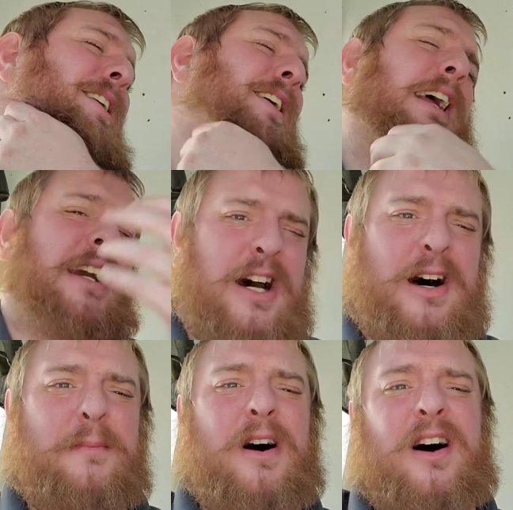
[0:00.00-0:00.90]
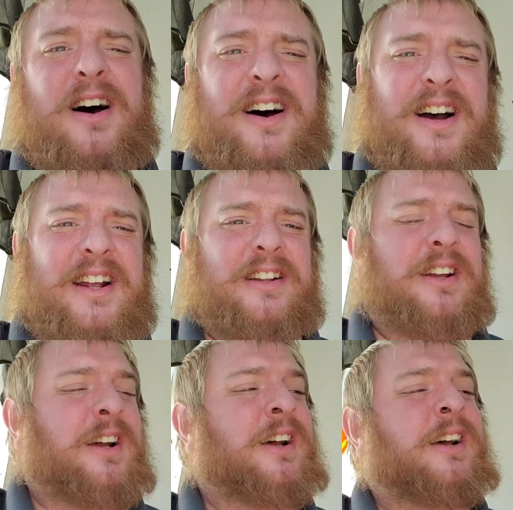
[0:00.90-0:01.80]
Like, come on.
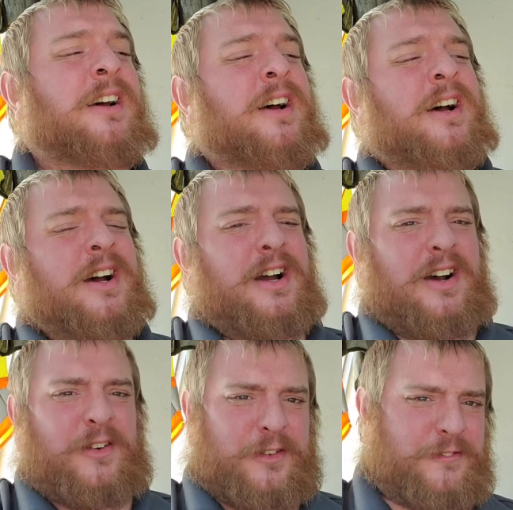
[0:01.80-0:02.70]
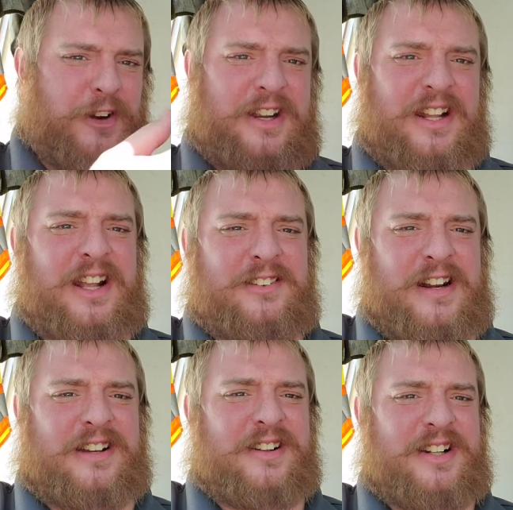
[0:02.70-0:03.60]
Fucking
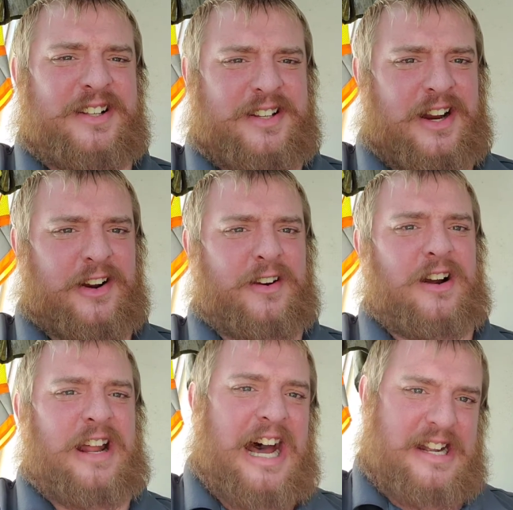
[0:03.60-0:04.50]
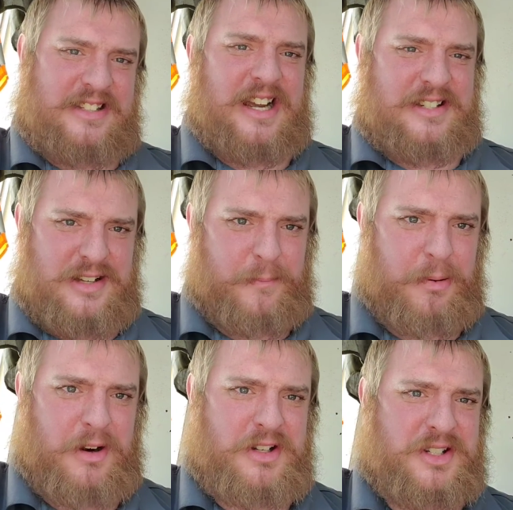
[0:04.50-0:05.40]
Hillary Clinton carrying around hot sauce in her
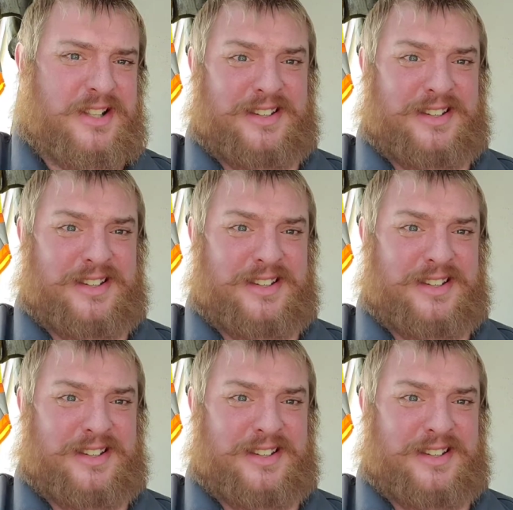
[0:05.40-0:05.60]
purse.